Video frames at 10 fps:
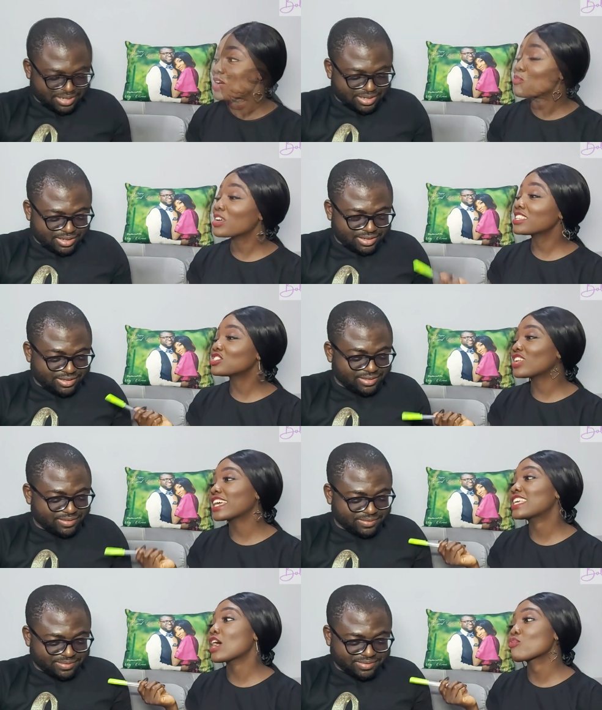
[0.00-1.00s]
Speaker 1: Well, it's not
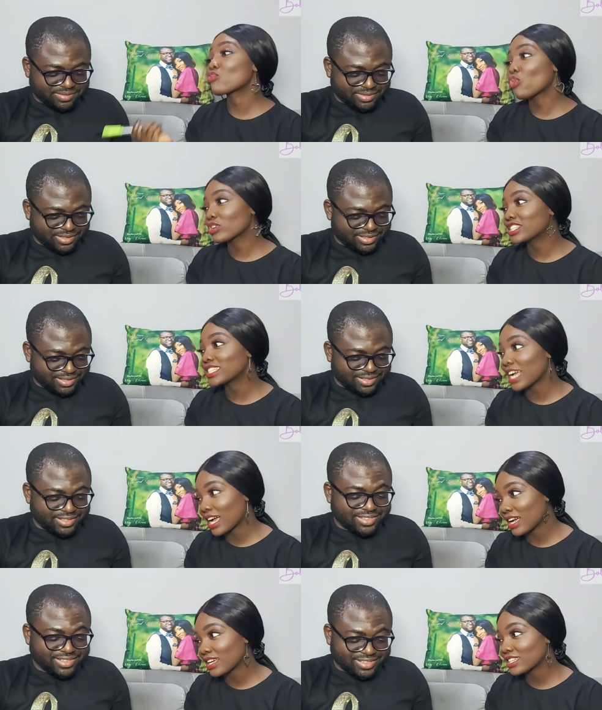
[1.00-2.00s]
like you're wrong,
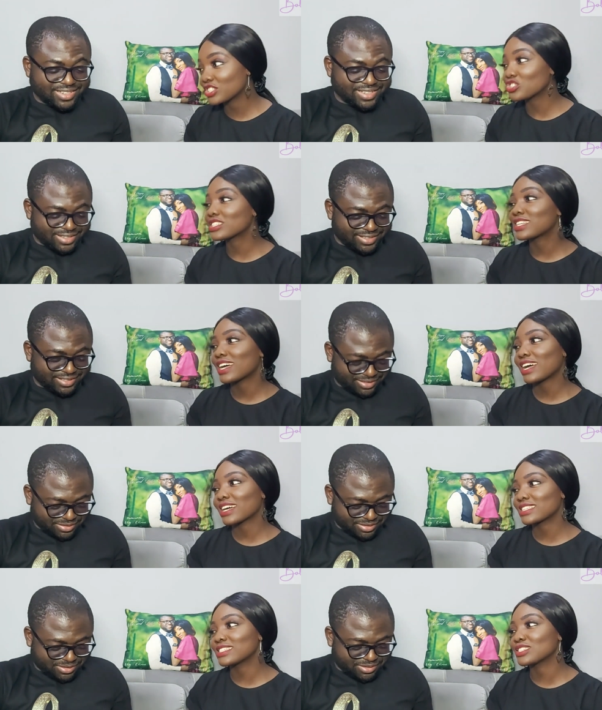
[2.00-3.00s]
Sha. It's just that
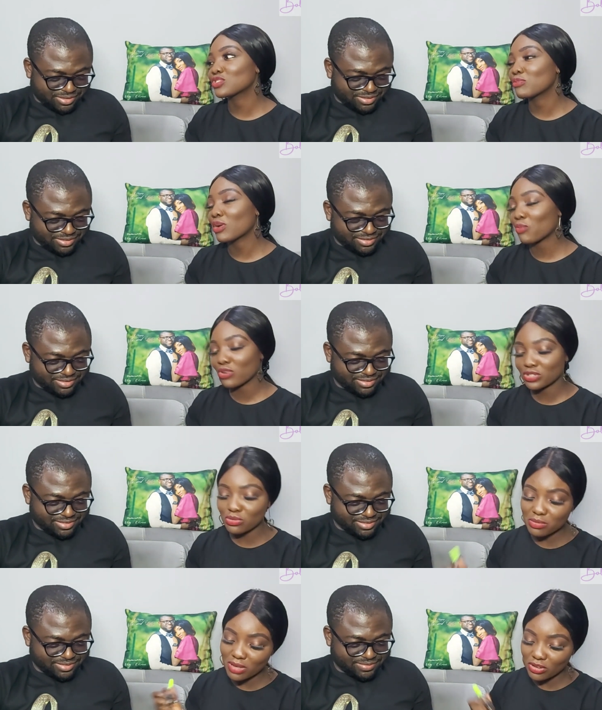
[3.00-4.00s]
acting is number one, so
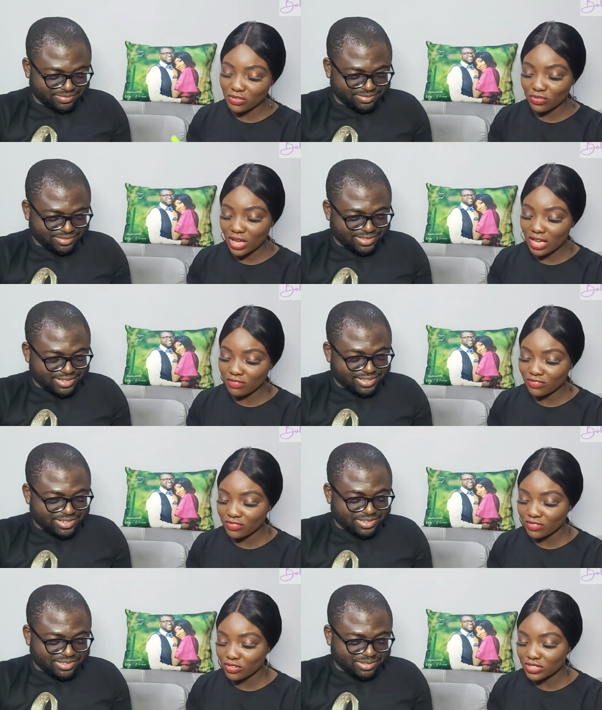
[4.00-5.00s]
maybe I'll give you half
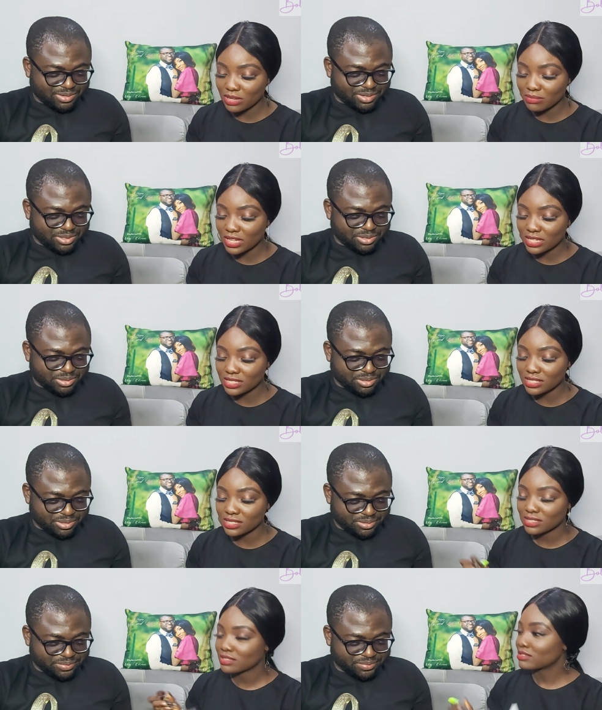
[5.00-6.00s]
because I'm Question
Speaker 2: nice.
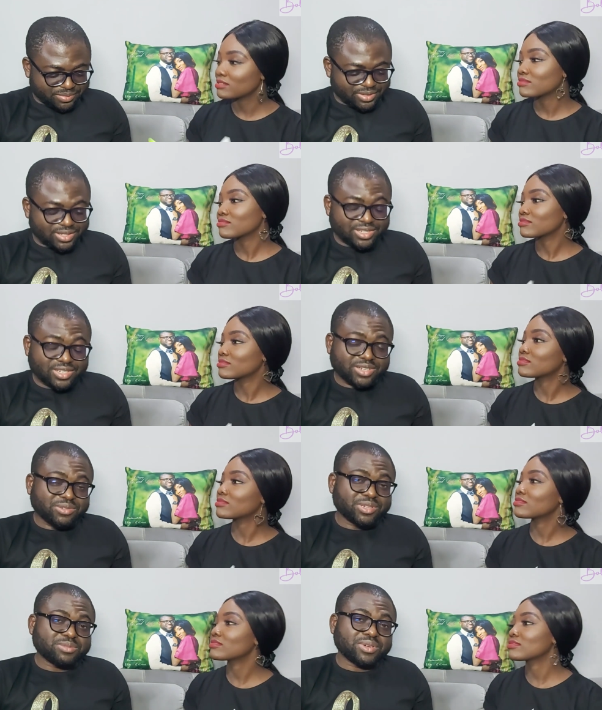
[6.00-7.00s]
Two.
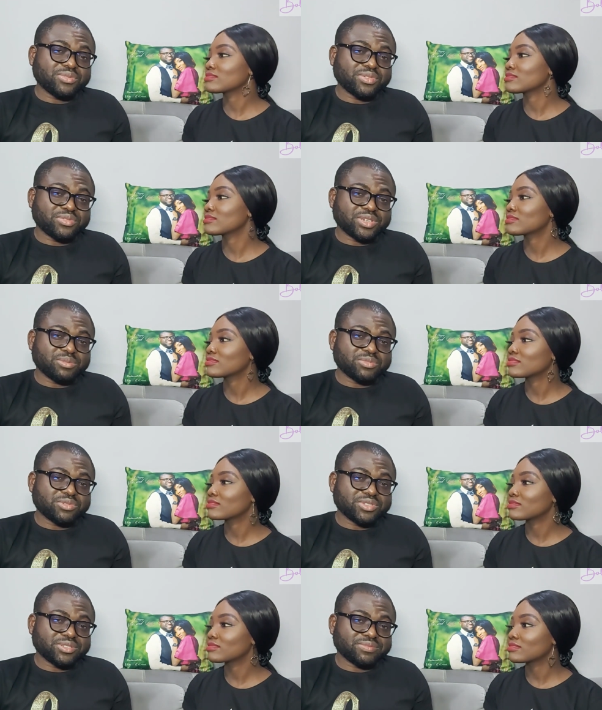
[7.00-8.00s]
What's my favorite
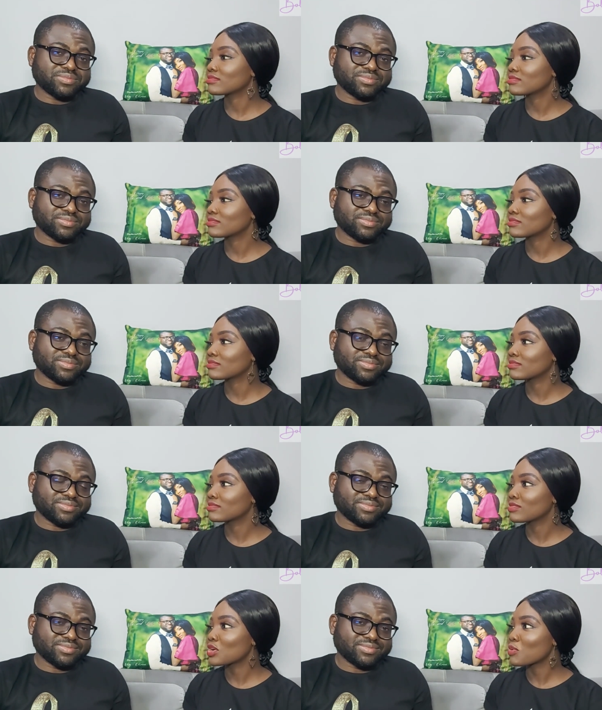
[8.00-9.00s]
movie?
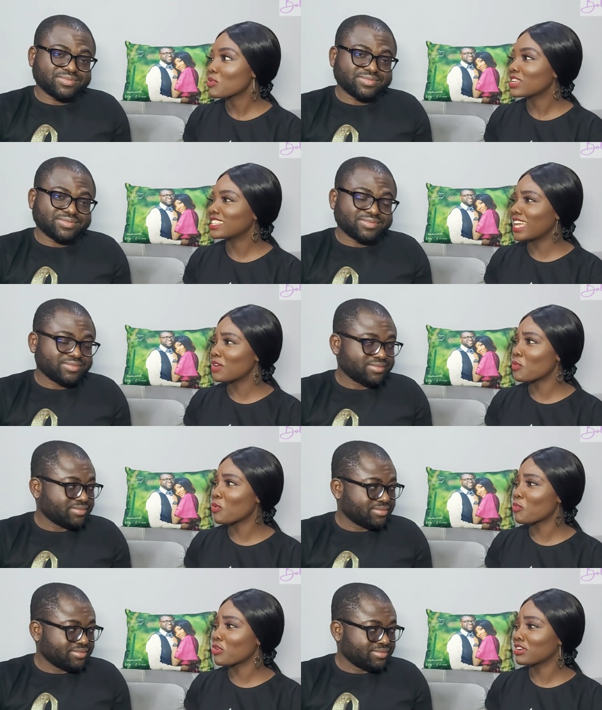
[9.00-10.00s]

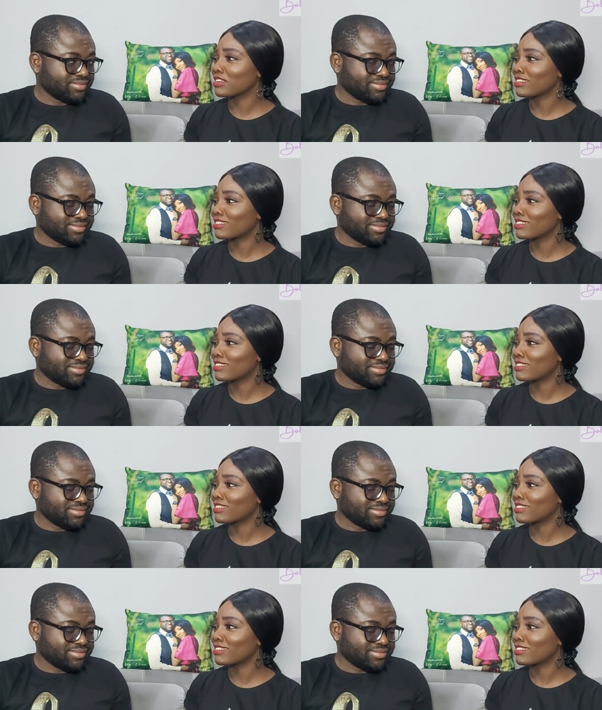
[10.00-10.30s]
Speaker 1: 911.